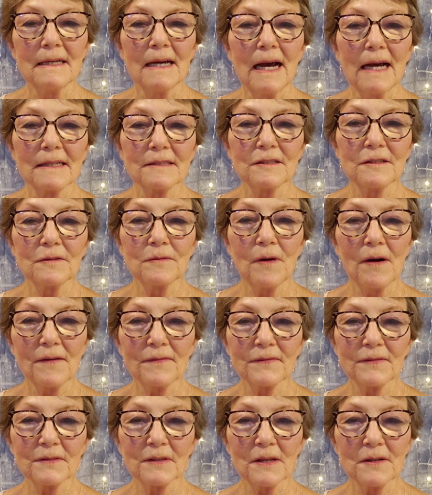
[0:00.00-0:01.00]
I do
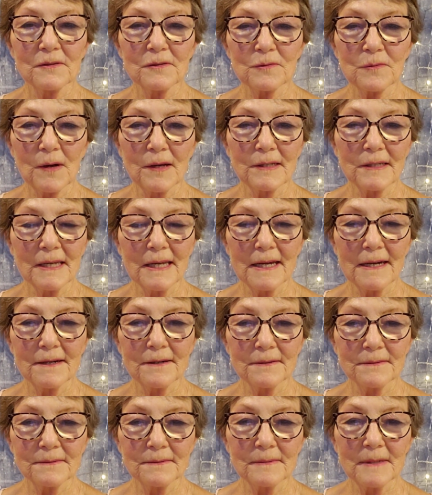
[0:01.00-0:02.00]
offer those right
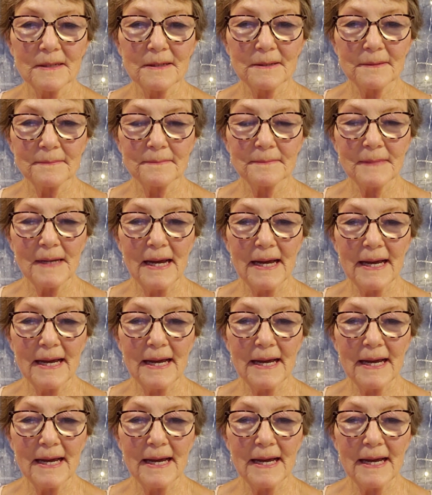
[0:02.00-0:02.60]
now. I